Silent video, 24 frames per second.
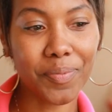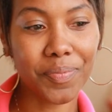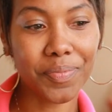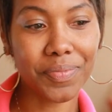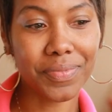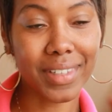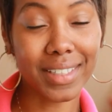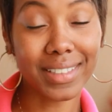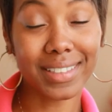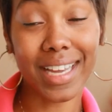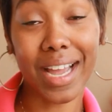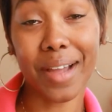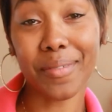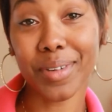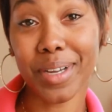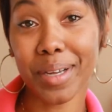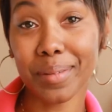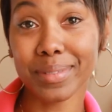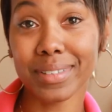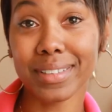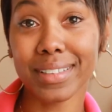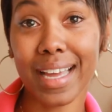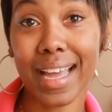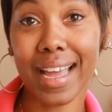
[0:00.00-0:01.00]
The time
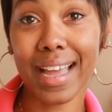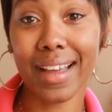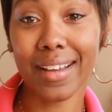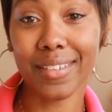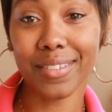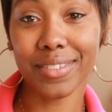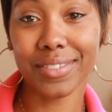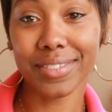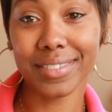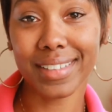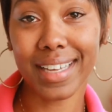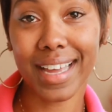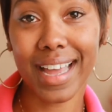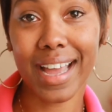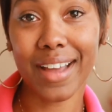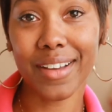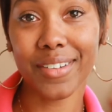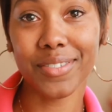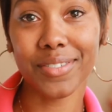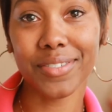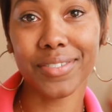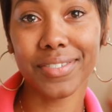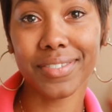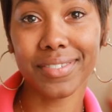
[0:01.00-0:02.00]
comes to
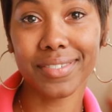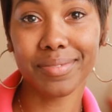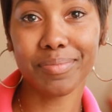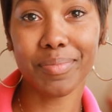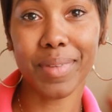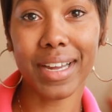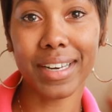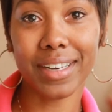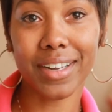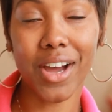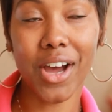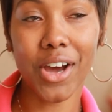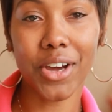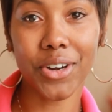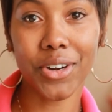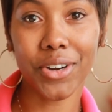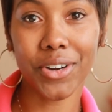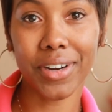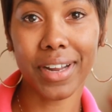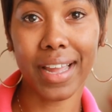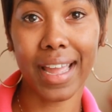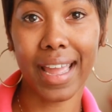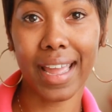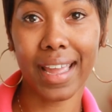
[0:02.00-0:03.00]
have my
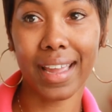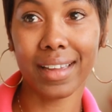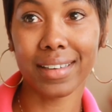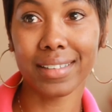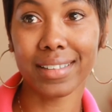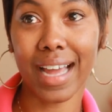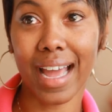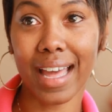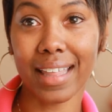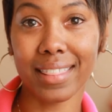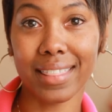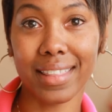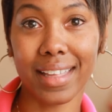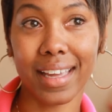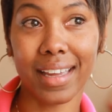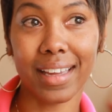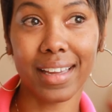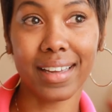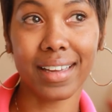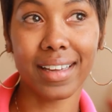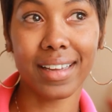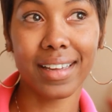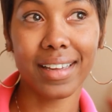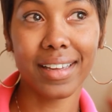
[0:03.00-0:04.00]
daughter, and I think
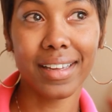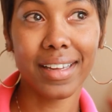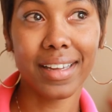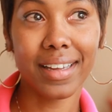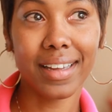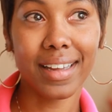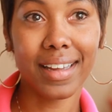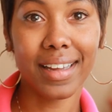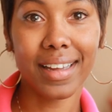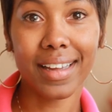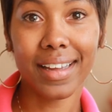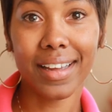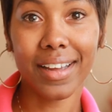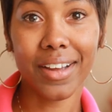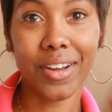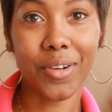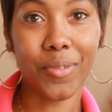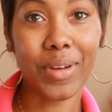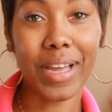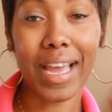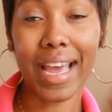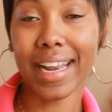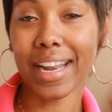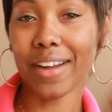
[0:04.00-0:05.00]

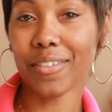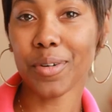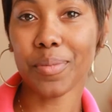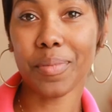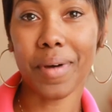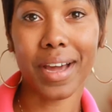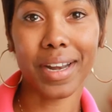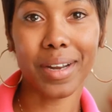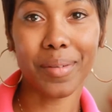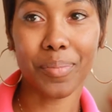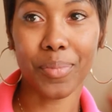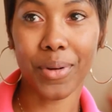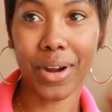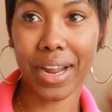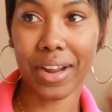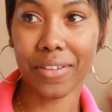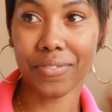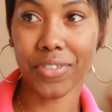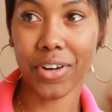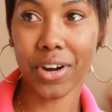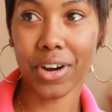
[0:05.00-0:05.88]
we had everybody praying for